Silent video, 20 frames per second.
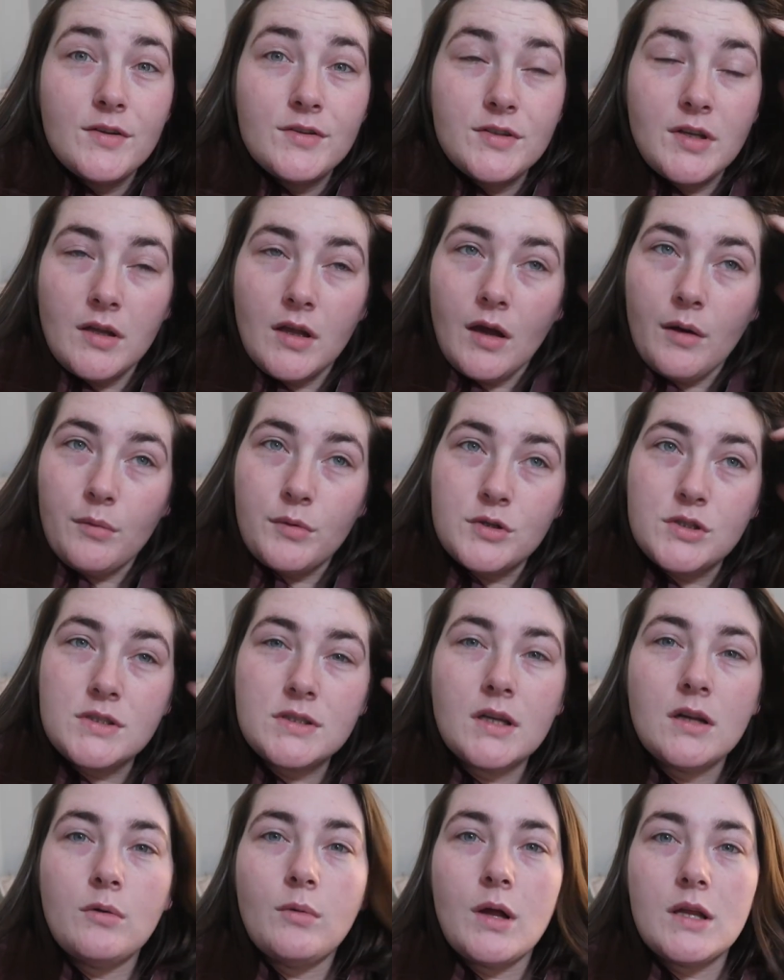So yeah, we're
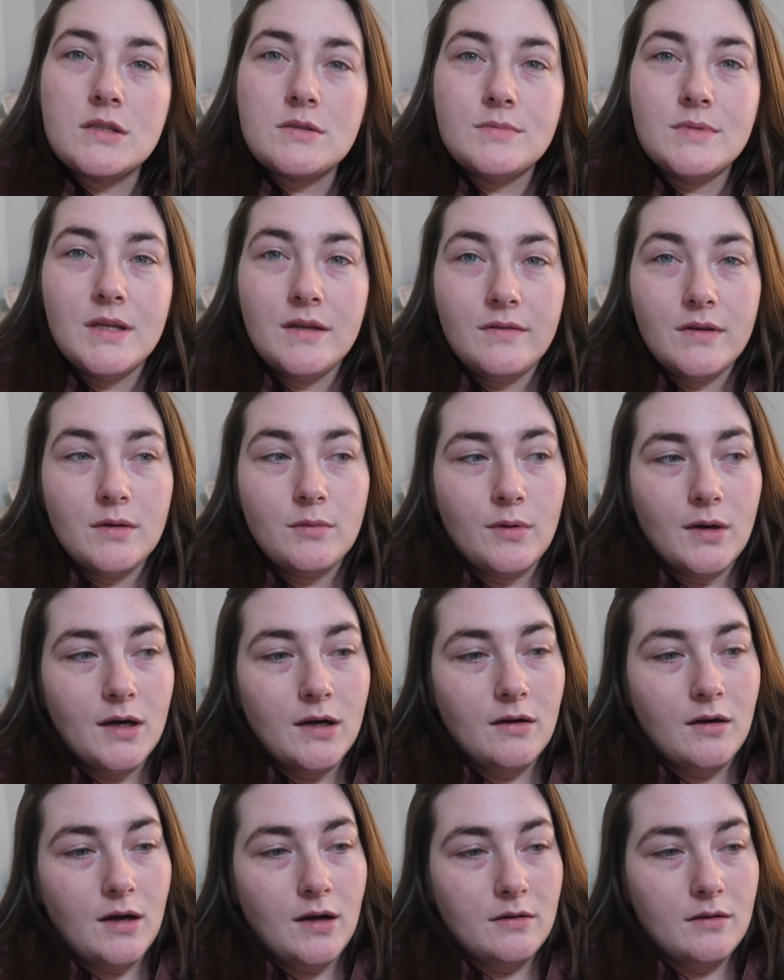just gonna watch some TV while